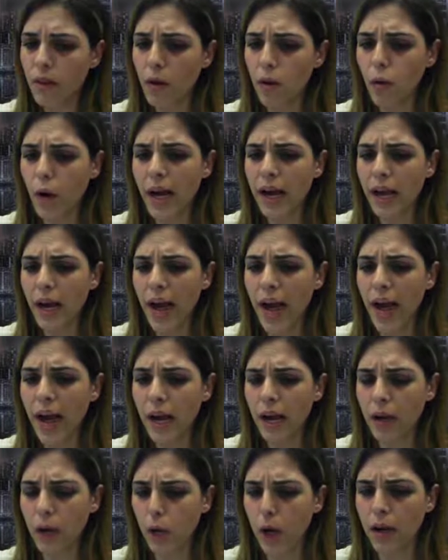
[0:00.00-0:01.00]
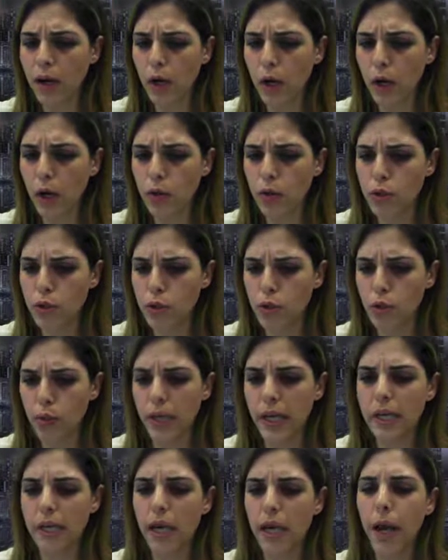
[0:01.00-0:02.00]
quite high, quite close to
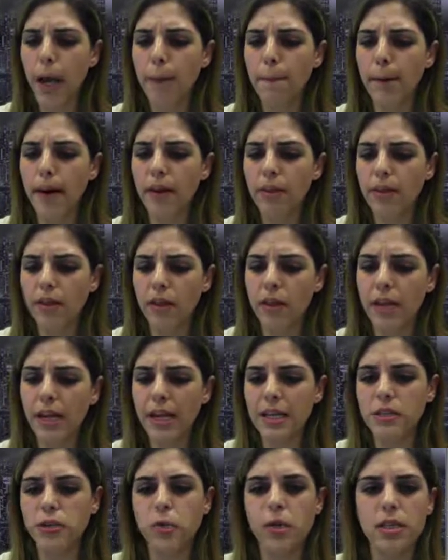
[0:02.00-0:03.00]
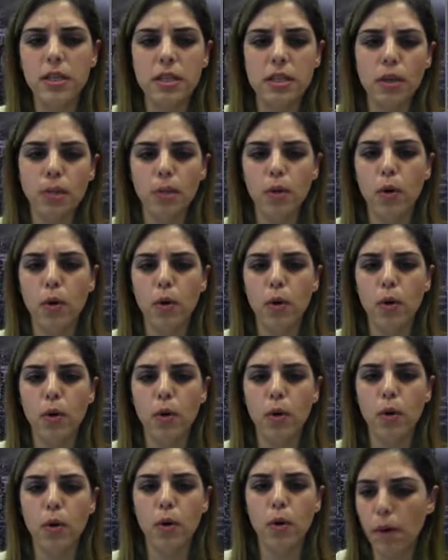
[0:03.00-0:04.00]
it, but the next real support
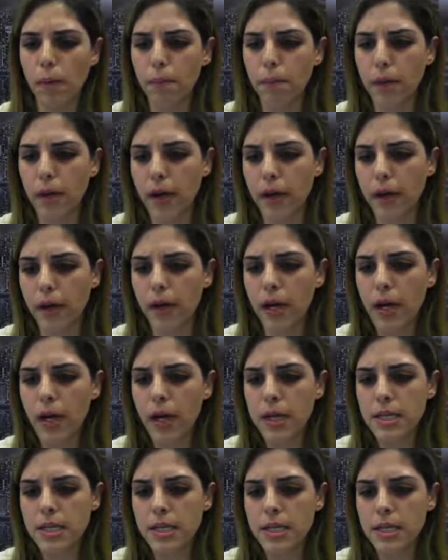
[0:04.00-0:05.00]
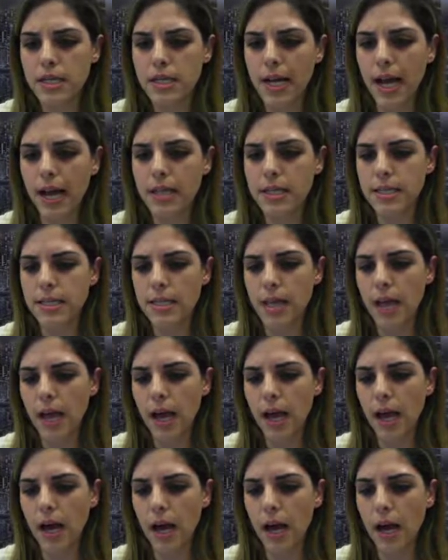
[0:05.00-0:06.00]
for our pair stands
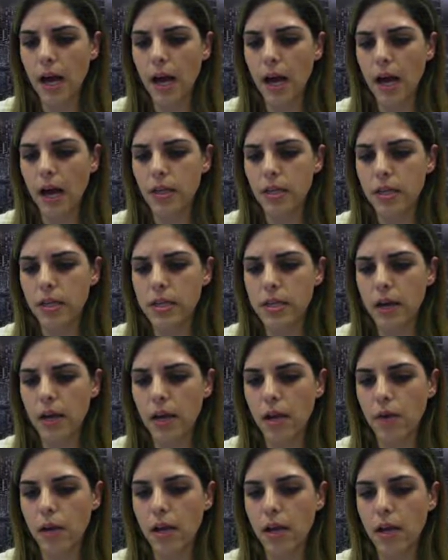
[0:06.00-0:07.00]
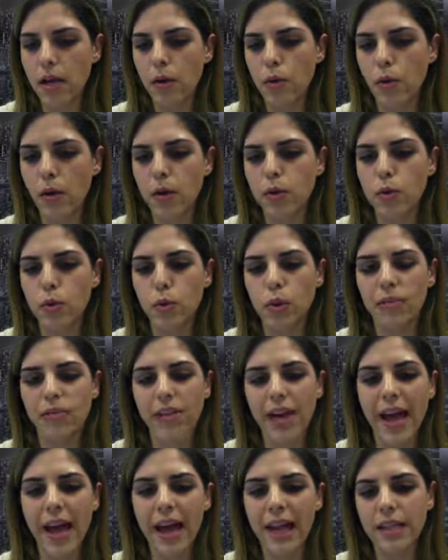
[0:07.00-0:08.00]
at this area over here,
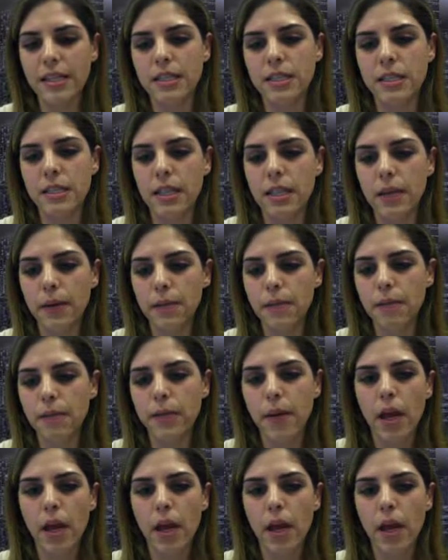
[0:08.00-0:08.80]
112.80.